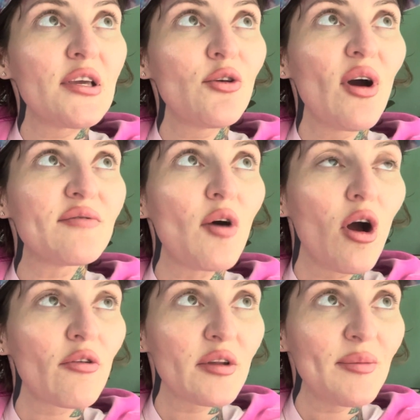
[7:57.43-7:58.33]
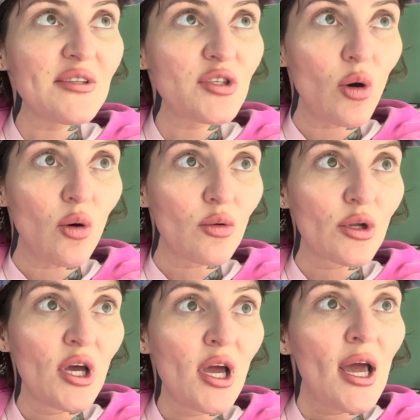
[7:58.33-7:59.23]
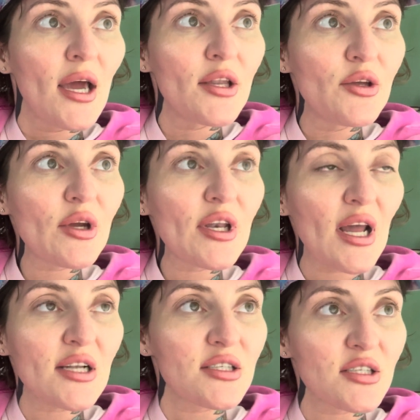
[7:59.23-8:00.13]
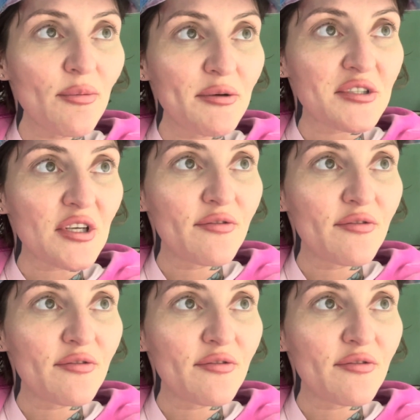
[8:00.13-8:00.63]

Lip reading: you have already been told, and you cannot stop yourself.